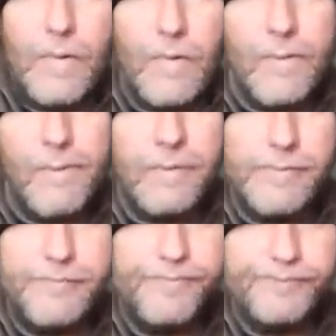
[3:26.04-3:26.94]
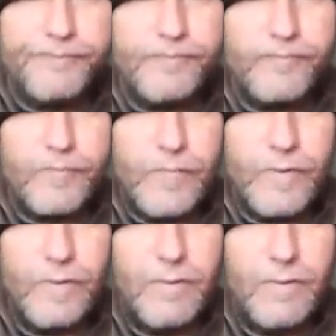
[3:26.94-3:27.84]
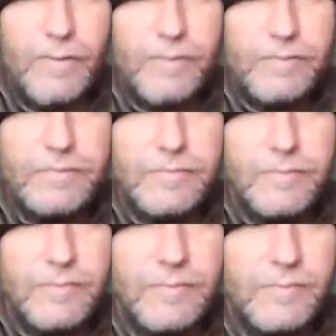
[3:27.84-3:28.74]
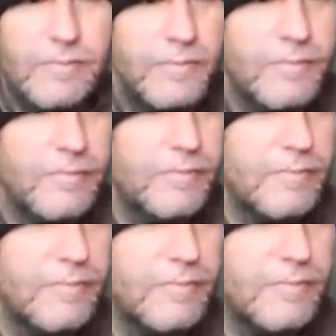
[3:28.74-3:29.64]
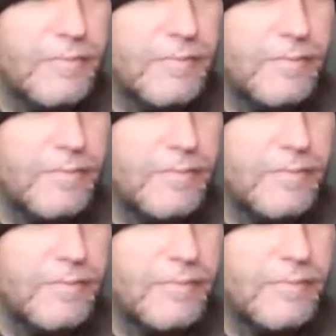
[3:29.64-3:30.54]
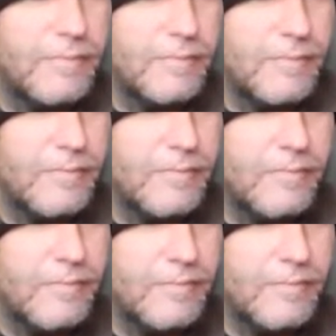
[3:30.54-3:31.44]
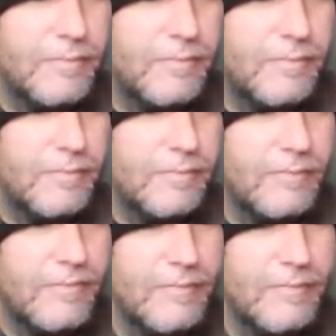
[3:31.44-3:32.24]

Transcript: No words are spoken by the person on screen.